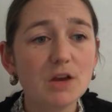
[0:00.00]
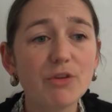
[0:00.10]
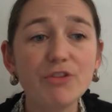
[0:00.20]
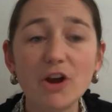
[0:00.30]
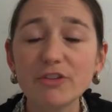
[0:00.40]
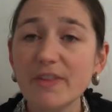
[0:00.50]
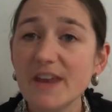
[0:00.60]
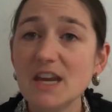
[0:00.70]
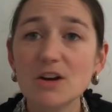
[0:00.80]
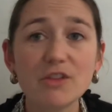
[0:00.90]
the songs that
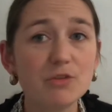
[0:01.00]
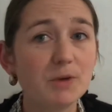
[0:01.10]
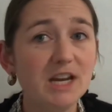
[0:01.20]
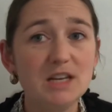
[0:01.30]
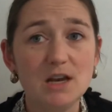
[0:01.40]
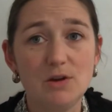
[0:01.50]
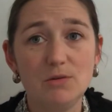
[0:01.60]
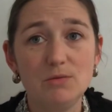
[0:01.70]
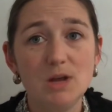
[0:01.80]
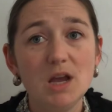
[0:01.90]
they hear on the
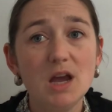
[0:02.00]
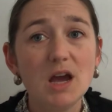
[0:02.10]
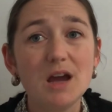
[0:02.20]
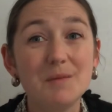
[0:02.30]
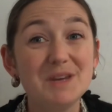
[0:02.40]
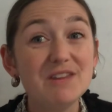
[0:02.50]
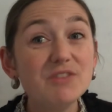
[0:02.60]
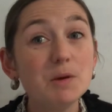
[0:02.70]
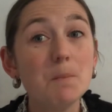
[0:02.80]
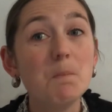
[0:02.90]
radio,
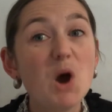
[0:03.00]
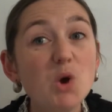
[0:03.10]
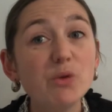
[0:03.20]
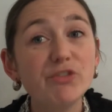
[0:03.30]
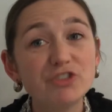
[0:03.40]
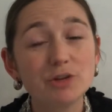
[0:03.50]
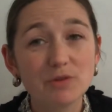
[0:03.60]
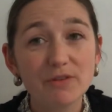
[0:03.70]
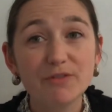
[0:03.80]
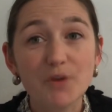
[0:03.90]
even most
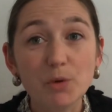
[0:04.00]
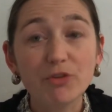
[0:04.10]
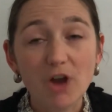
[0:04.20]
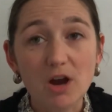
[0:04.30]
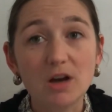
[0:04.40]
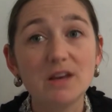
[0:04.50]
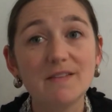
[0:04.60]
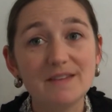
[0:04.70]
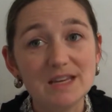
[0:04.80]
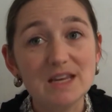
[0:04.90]
children's folk song
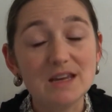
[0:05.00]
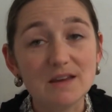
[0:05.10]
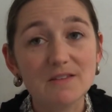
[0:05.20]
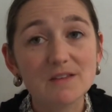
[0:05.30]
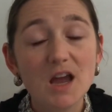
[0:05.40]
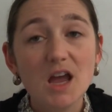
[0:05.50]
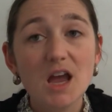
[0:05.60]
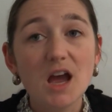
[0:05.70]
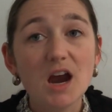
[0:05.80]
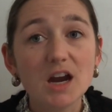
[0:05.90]
CDs
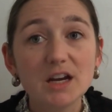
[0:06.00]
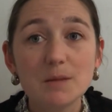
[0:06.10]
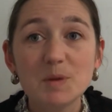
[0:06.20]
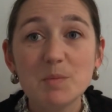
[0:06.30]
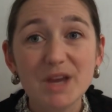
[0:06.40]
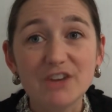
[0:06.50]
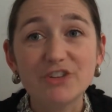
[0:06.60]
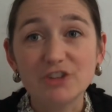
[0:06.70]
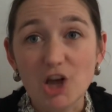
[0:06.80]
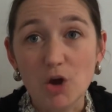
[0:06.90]
are going to be
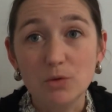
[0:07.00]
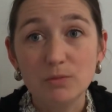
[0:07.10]
pitched low